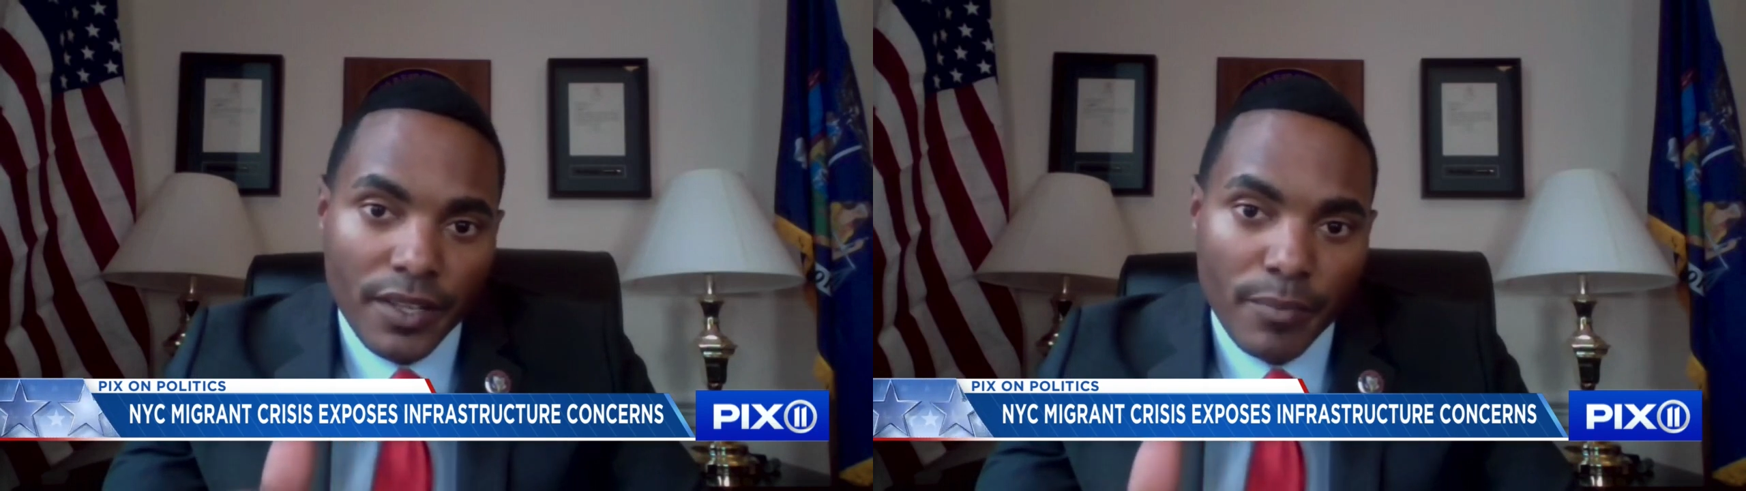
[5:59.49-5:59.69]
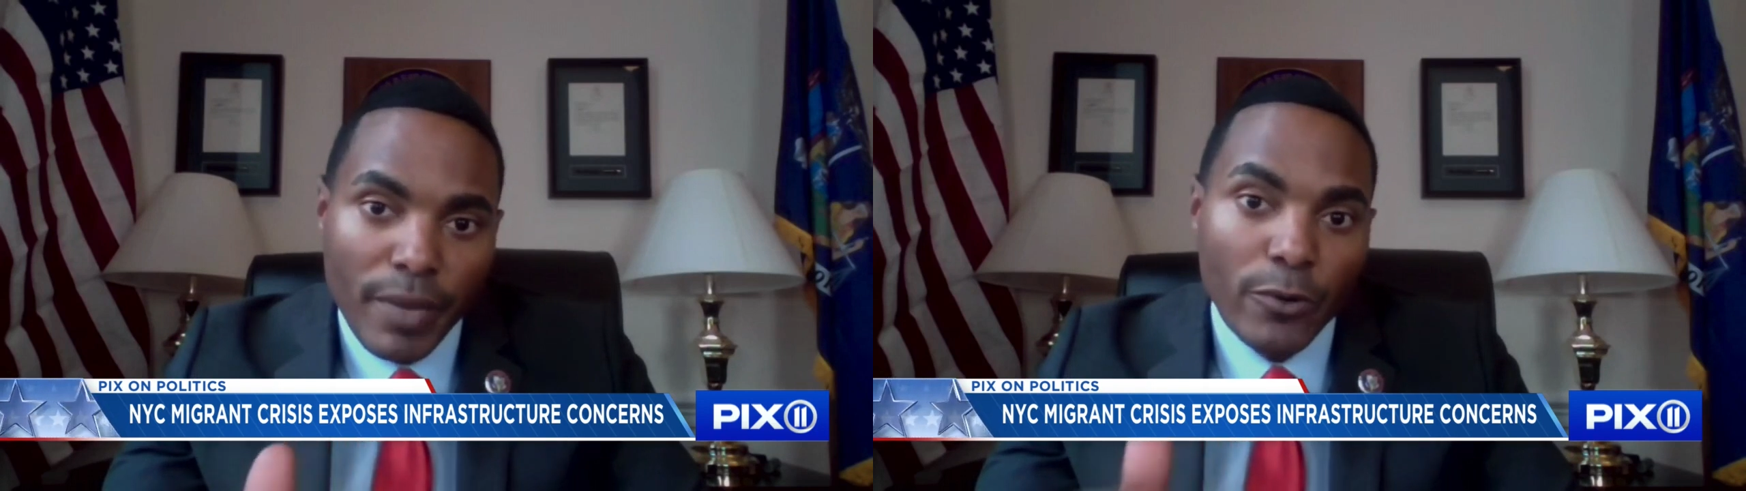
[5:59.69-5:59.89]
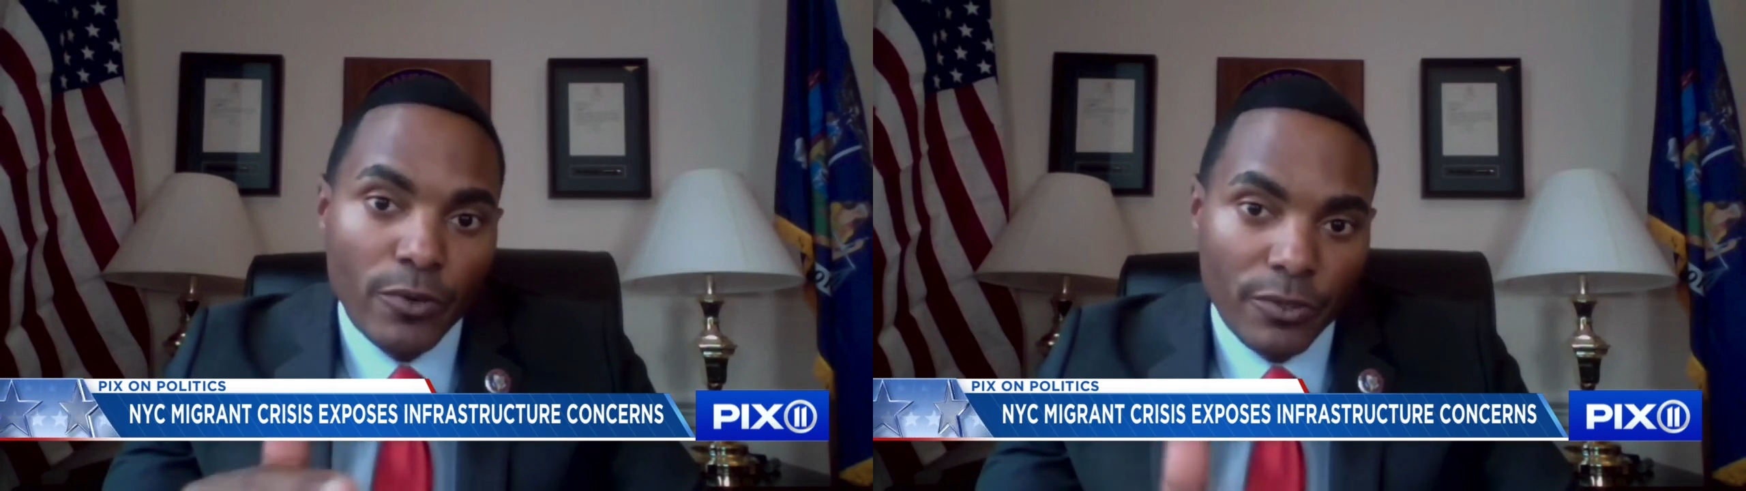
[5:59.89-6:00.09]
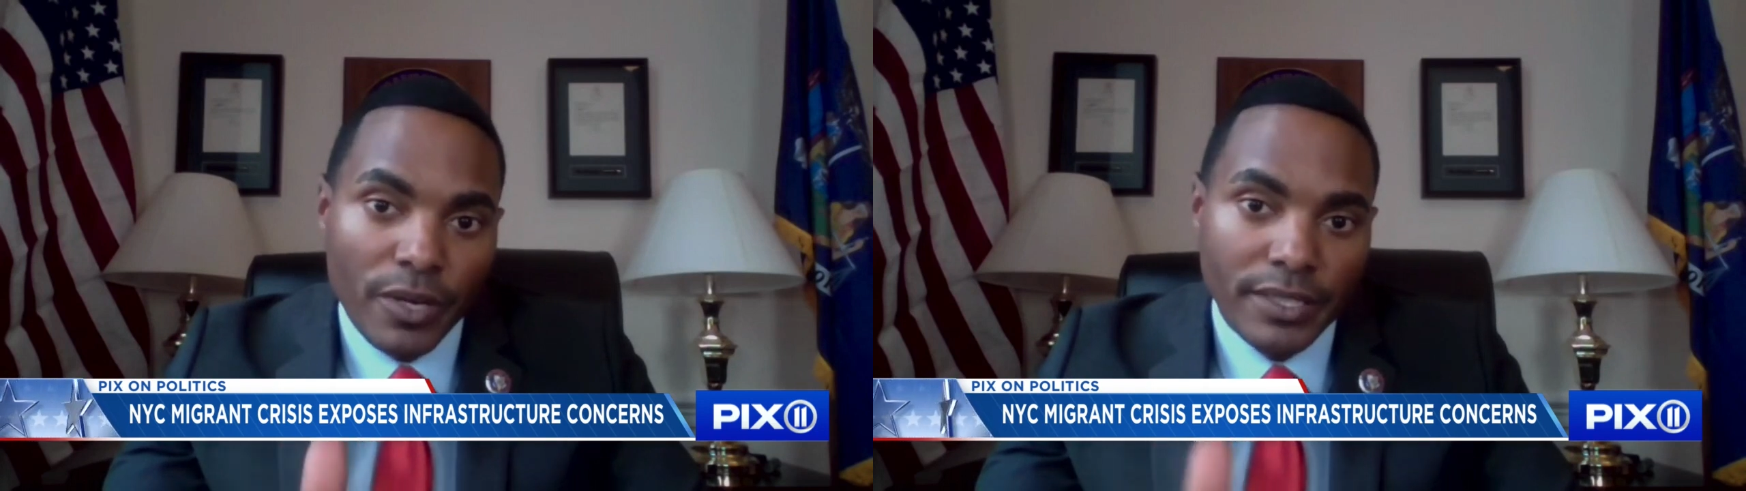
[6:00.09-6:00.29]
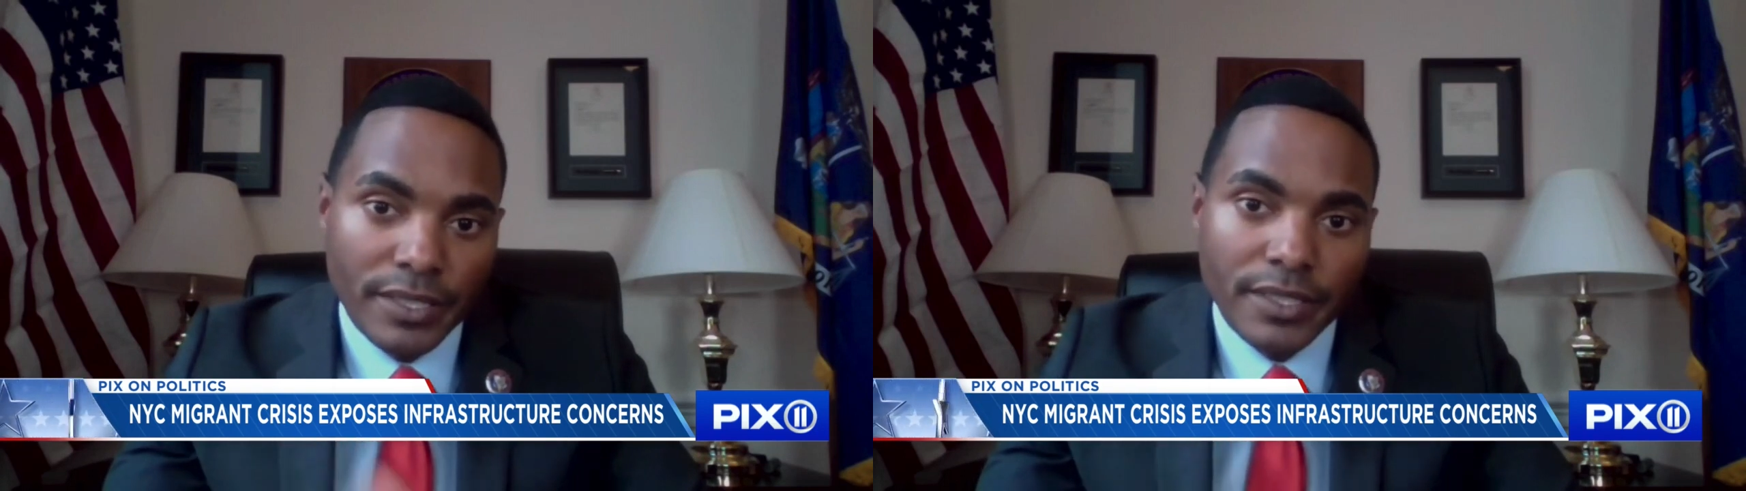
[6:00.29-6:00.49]
the migrant
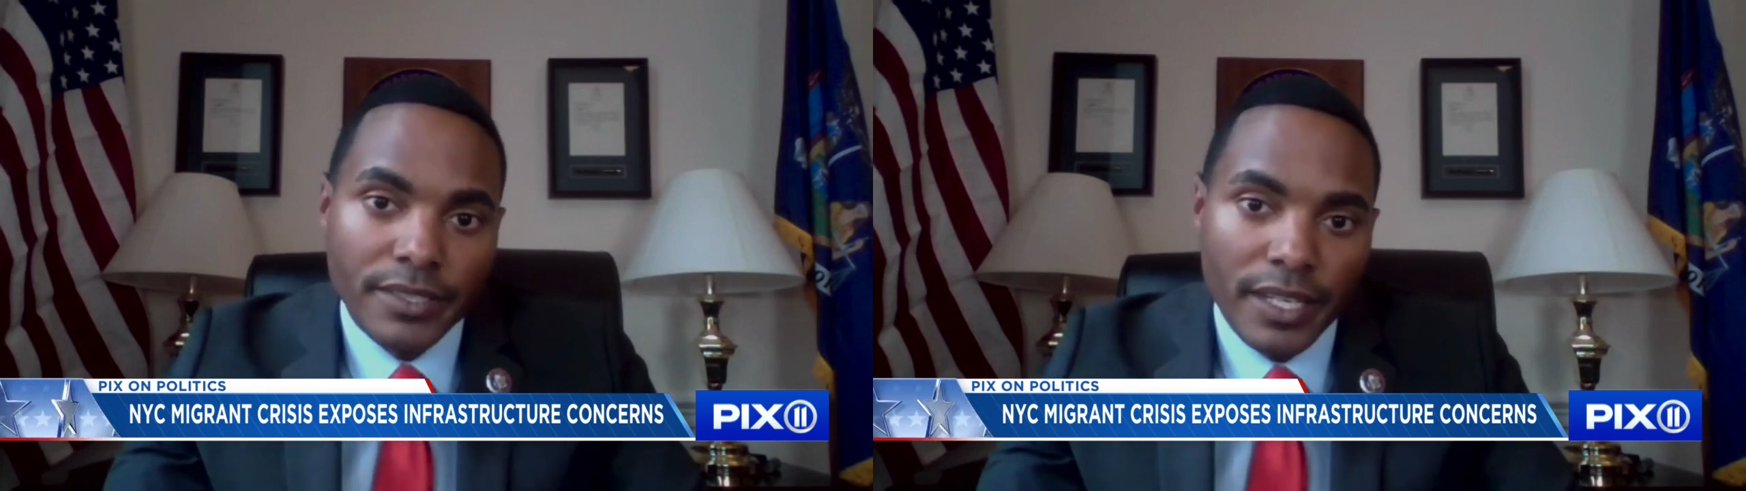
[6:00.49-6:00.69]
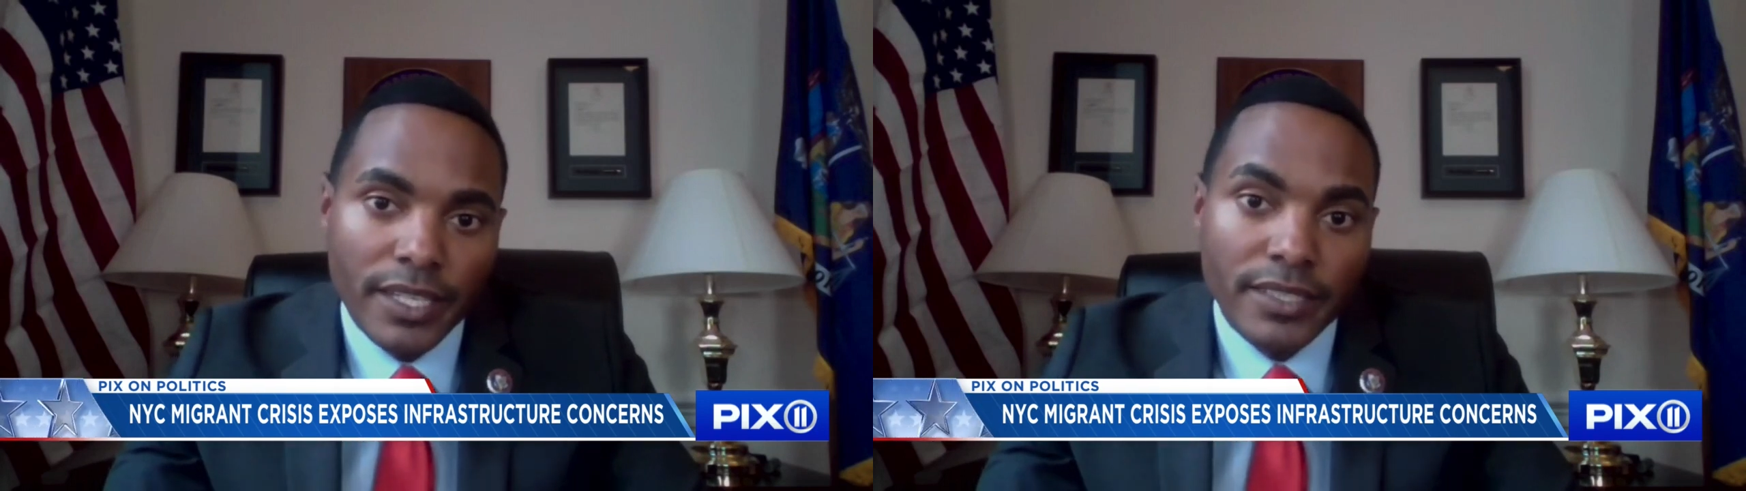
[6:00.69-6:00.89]
crisis that